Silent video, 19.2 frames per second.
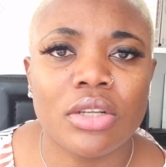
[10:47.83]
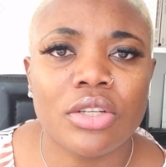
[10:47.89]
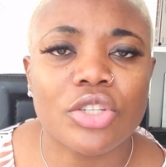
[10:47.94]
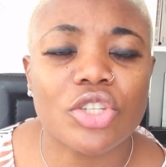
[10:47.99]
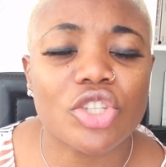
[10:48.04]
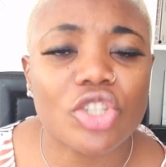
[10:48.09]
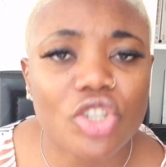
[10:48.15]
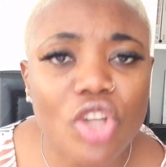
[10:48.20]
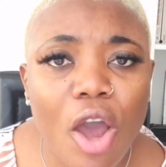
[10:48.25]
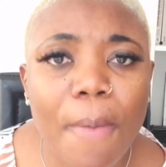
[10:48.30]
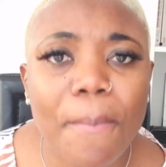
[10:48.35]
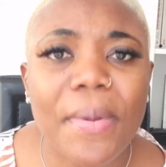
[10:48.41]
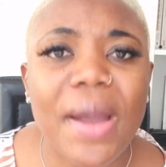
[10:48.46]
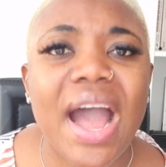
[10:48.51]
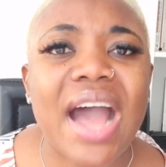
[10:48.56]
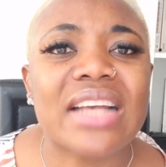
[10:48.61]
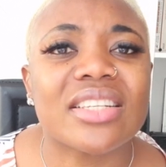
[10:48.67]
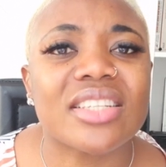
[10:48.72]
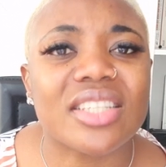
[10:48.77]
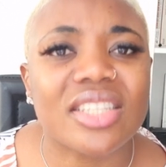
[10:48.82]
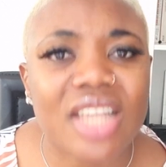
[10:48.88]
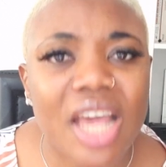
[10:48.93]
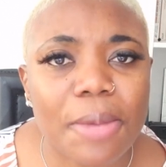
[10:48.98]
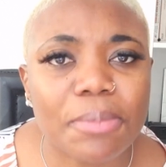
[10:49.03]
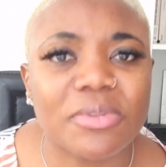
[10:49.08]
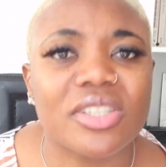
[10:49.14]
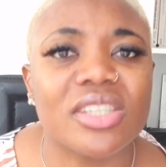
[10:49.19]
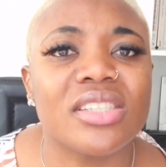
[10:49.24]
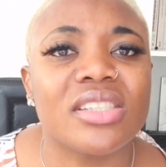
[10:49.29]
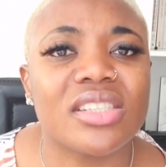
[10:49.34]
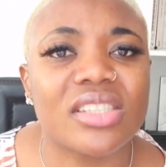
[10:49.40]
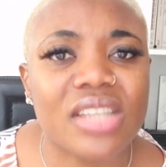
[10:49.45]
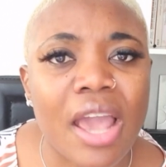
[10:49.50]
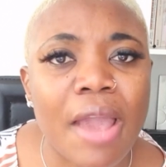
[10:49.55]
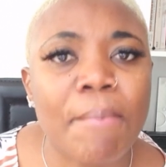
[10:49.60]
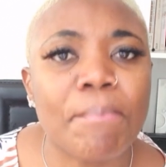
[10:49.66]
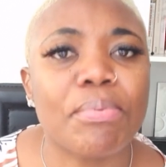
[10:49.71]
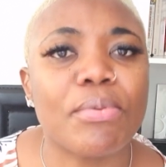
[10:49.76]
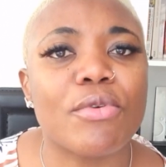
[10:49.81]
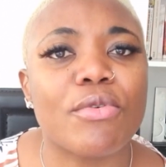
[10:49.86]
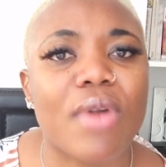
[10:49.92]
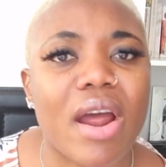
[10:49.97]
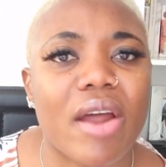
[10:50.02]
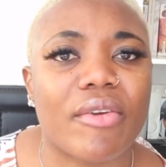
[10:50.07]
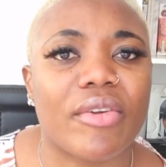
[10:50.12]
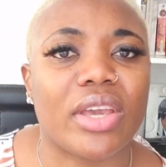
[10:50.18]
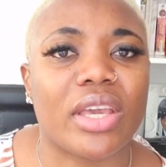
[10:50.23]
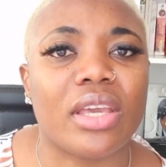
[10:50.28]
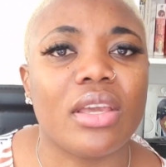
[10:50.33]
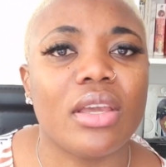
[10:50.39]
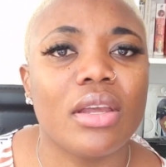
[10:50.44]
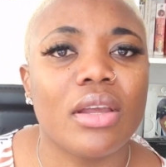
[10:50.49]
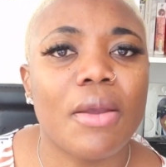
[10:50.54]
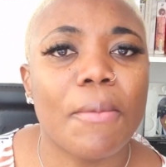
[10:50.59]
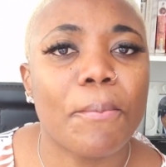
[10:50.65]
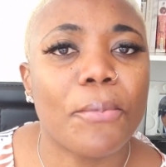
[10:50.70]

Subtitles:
Stop accepting temporary